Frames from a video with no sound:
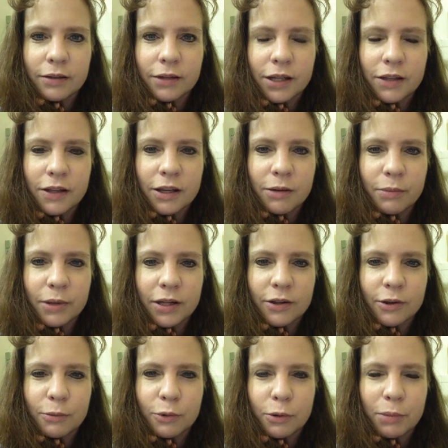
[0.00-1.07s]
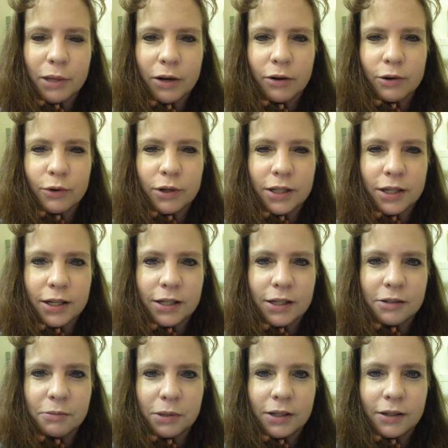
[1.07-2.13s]
I think I'd be a little more paranoid than I
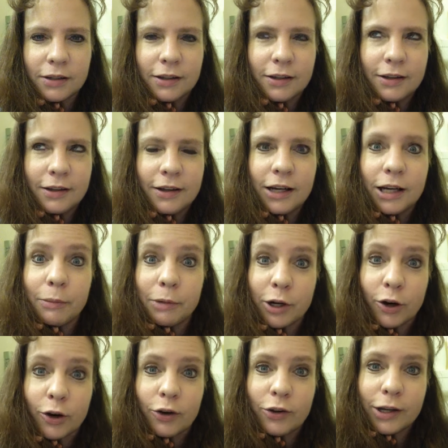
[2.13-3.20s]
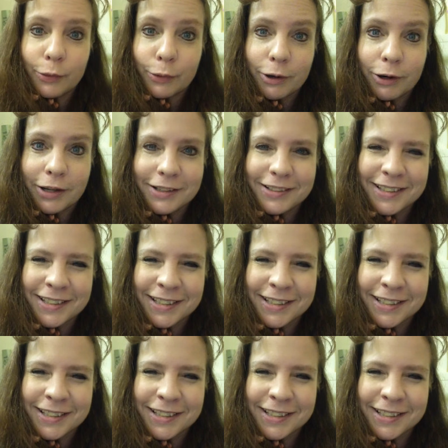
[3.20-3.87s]
need to be. I'm a girl. I worry.